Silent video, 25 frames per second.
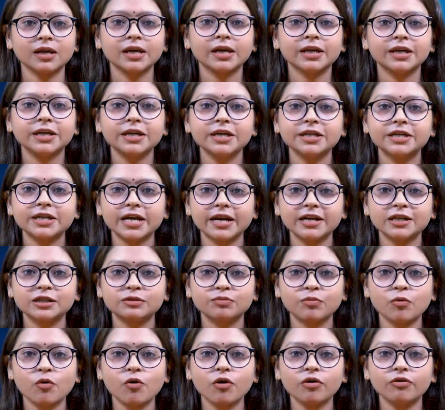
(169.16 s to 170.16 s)
Heat and
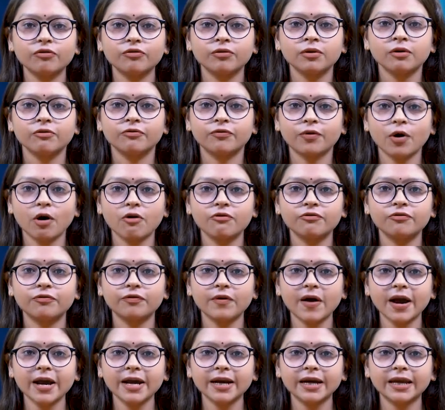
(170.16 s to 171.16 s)
smoke from
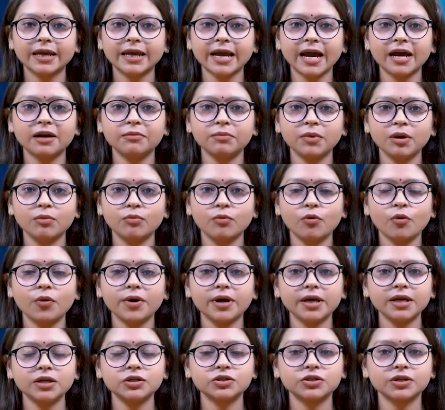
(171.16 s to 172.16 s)
fire can be more
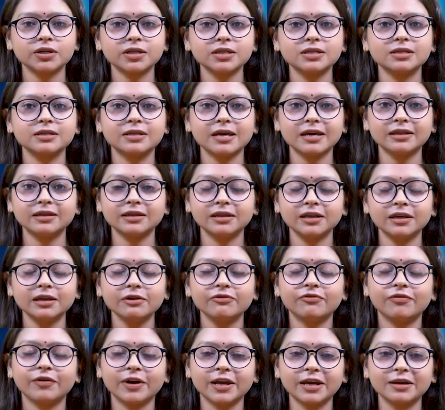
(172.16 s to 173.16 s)
dangerous than the
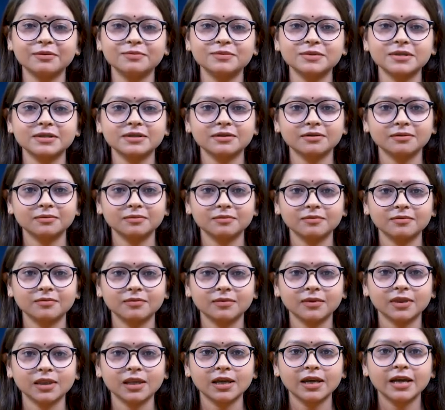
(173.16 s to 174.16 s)
flames.
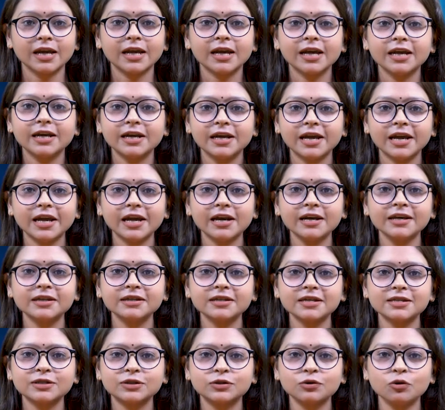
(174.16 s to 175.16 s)
Inhaling
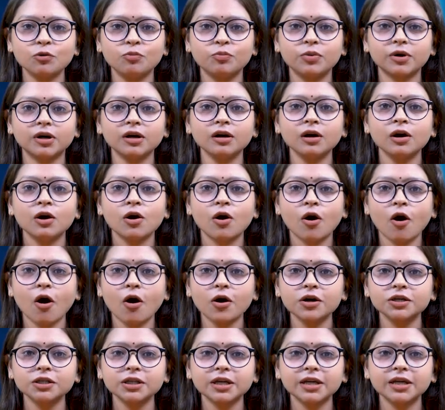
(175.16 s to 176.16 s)
the super
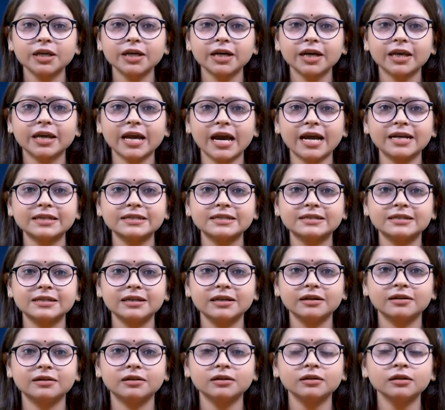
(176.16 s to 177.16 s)
hot air can
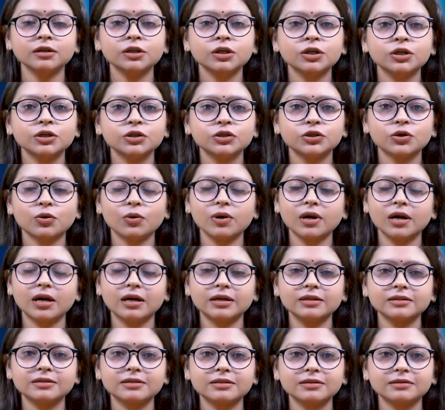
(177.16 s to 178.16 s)
sear your
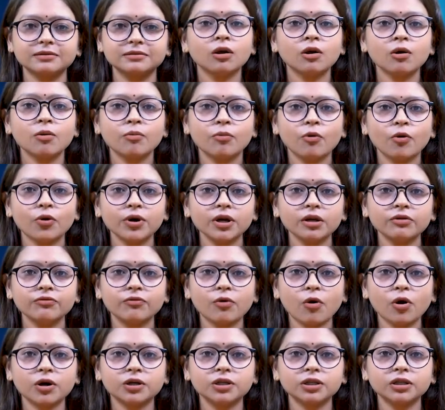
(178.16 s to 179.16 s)
lungs. Pouring
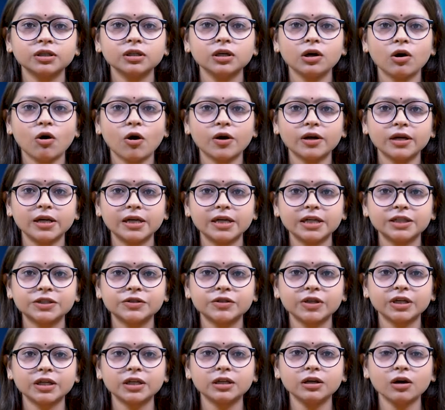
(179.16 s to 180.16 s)
water on
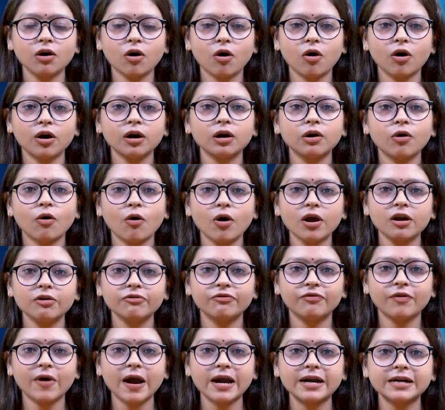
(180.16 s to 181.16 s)
electrical or oil
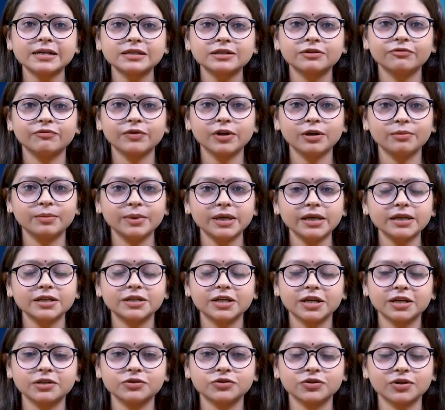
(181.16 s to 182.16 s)
fires will be
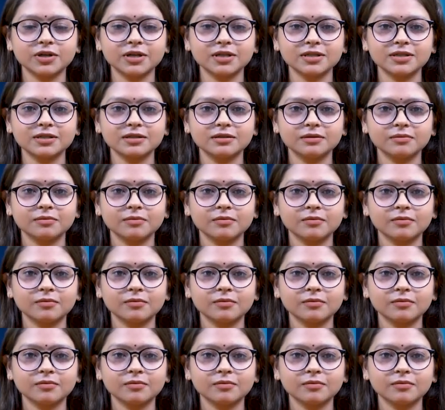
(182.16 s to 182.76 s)
dangerous.